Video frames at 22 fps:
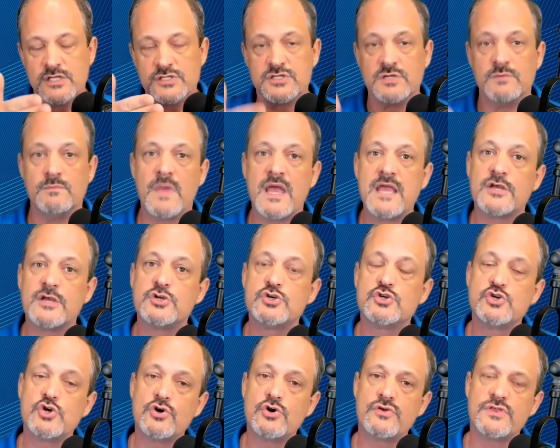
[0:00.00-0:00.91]
to make
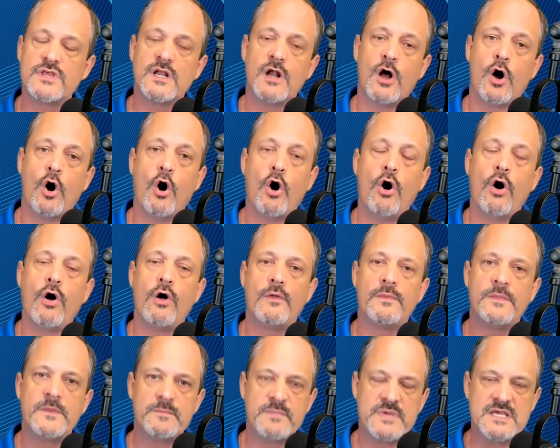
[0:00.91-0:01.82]
sure that
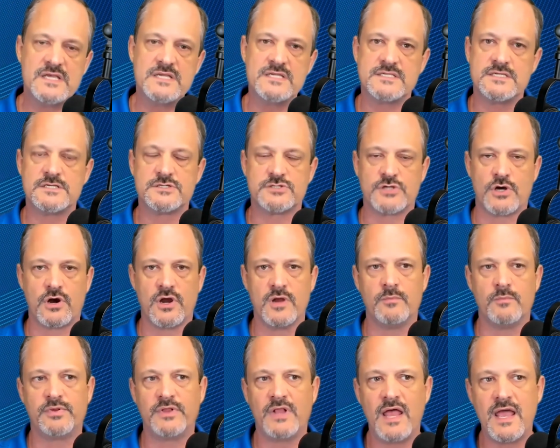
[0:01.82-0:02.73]
all the pieces are
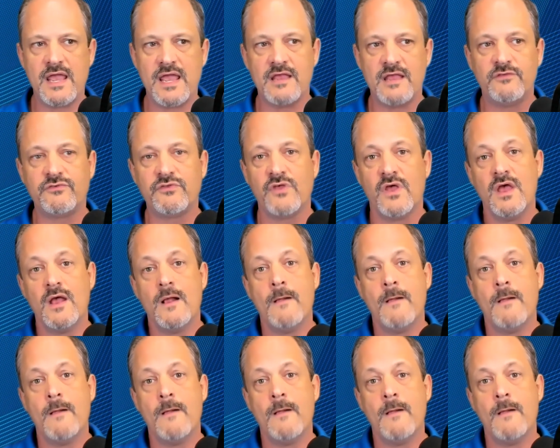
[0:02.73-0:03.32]
in place,